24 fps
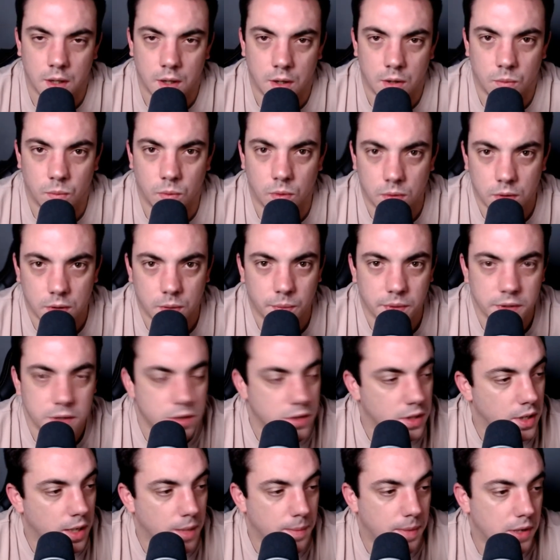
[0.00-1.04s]
What can we
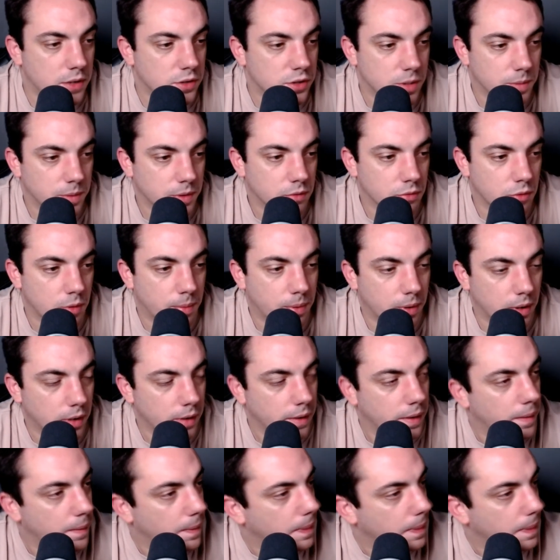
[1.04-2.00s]
say about Jimmy Garoppolo?